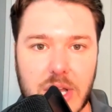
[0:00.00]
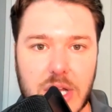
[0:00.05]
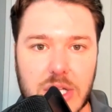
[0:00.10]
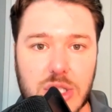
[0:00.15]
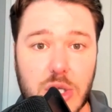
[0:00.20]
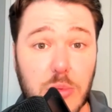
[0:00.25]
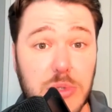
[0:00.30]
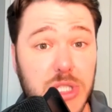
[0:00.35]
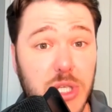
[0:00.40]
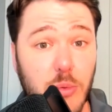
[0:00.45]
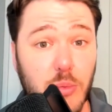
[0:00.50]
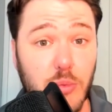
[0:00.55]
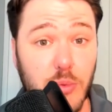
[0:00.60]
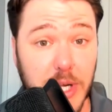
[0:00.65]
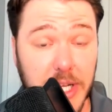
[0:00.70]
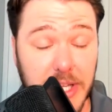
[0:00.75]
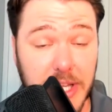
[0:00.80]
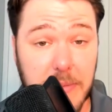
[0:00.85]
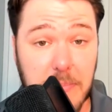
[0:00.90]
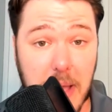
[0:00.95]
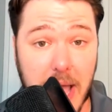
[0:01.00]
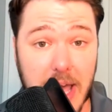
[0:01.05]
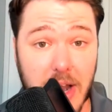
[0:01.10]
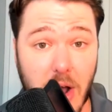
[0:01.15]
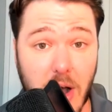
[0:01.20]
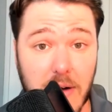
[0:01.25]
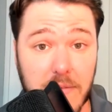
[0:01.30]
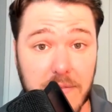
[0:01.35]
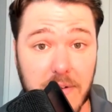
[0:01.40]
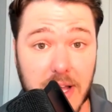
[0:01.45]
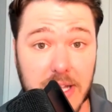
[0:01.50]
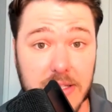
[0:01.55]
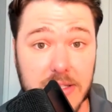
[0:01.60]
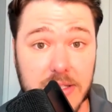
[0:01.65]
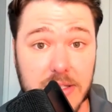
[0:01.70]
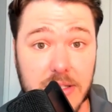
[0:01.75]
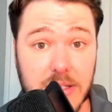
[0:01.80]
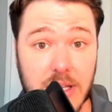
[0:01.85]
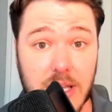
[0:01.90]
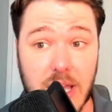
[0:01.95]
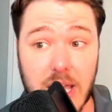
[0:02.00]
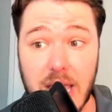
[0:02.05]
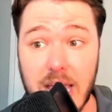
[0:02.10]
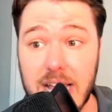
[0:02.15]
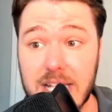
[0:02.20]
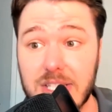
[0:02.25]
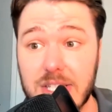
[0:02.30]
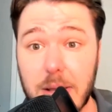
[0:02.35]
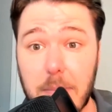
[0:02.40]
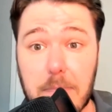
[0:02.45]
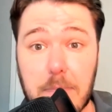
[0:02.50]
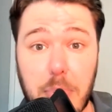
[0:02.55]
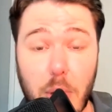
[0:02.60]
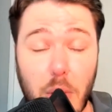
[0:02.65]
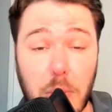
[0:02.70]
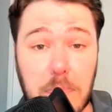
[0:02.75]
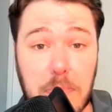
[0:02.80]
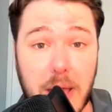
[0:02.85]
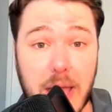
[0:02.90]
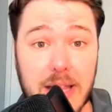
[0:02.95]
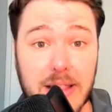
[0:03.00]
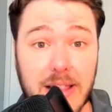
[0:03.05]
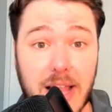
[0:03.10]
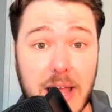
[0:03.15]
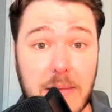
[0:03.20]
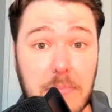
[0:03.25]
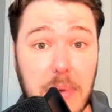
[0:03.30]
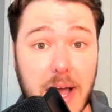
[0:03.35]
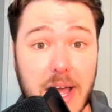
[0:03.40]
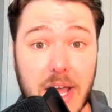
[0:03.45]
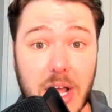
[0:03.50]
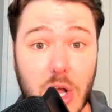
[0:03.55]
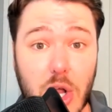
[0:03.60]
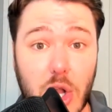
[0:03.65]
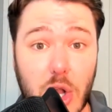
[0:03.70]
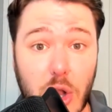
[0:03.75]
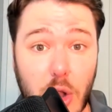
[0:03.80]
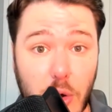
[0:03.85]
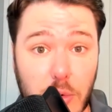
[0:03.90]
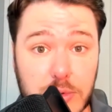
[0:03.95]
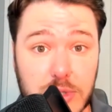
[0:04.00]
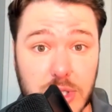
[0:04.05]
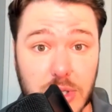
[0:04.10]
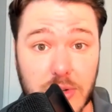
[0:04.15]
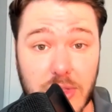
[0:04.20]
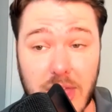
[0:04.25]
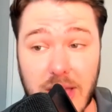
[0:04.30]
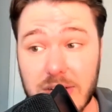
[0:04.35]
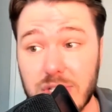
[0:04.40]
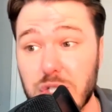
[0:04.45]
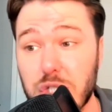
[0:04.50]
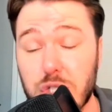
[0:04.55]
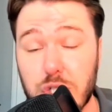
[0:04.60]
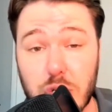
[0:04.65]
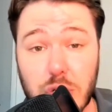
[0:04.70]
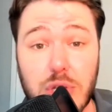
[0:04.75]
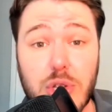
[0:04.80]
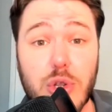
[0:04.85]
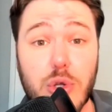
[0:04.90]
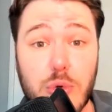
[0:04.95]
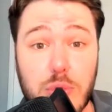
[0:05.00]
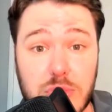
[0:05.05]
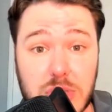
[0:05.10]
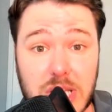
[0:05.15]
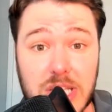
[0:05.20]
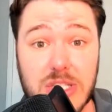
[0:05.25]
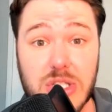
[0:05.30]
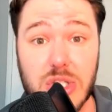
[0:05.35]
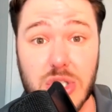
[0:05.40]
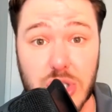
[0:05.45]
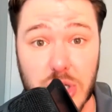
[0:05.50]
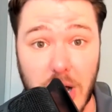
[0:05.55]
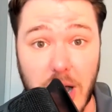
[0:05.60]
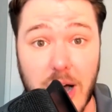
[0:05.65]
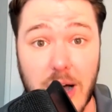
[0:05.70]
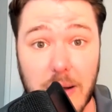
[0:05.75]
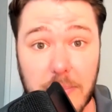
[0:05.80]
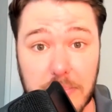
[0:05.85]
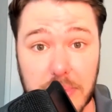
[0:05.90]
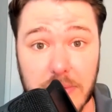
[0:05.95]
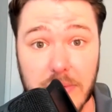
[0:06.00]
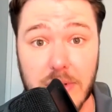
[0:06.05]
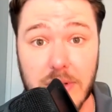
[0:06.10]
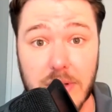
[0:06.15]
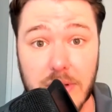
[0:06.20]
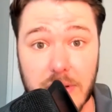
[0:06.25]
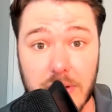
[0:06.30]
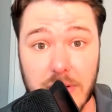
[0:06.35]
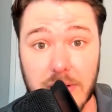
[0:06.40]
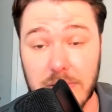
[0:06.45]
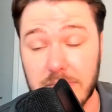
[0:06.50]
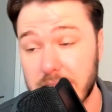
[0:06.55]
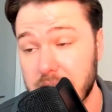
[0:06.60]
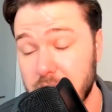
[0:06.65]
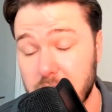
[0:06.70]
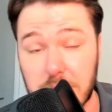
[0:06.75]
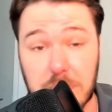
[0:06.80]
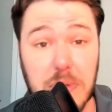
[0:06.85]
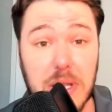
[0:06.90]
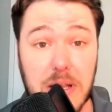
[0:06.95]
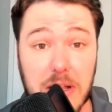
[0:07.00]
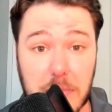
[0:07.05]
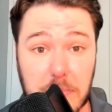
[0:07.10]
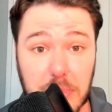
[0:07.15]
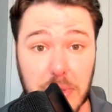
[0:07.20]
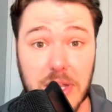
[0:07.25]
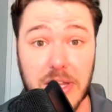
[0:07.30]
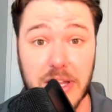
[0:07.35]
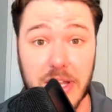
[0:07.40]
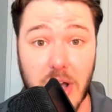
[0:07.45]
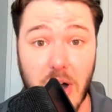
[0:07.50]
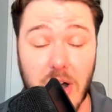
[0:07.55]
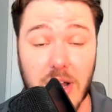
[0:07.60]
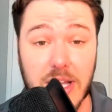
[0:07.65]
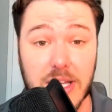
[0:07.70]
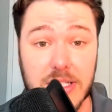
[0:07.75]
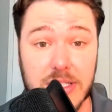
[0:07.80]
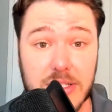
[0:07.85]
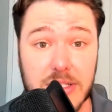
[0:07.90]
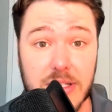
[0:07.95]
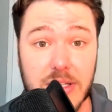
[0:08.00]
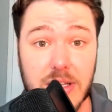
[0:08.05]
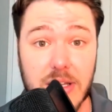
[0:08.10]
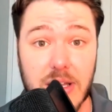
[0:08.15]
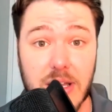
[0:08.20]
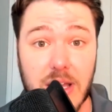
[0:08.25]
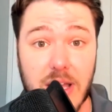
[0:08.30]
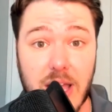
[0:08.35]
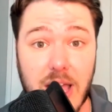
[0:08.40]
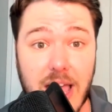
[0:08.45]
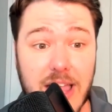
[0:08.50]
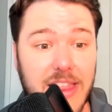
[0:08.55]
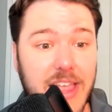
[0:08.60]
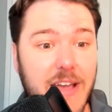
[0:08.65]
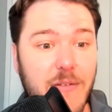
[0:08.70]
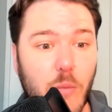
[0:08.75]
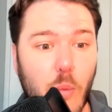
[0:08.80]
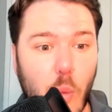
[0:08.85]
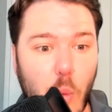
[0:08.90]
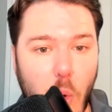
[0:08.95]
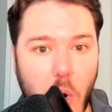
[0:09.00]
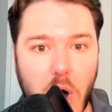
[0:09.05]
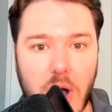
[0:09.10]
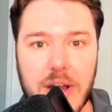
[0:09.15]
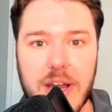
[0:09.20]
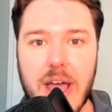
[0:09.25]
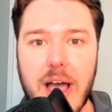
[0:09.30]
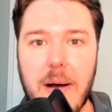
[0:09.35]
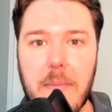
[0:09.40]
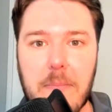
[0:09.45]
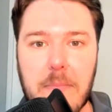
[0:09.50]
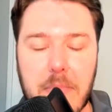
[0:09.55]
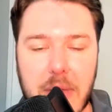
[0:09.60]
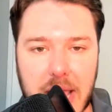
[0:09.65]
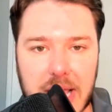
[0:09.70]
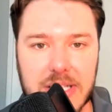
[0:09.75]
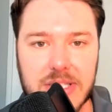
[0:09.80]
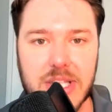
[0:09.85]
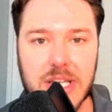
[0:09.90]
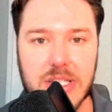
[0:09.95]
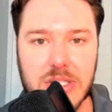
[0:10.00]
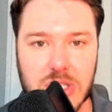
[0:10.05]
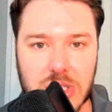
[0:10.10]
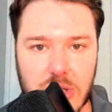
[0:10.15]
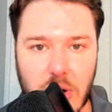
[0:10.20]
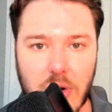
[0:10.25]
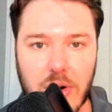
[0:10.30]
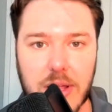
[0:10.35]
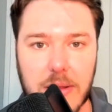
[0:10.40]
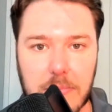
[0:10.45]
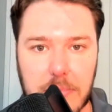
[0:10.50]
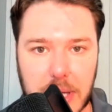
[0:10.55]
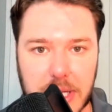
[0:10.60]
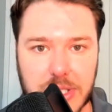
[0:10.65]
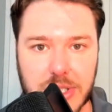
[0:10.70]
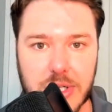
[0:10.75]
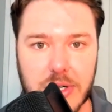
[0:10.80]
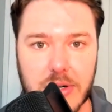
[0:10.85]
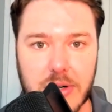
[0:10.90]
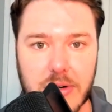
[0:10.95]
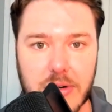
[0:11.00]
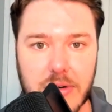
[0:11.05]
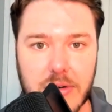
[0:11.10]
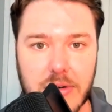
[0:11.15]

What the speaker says: So it's a really bad offense. It's a bullpen led by a closer that should lose his job, being completely honest, and they have one amazing starting pitcher.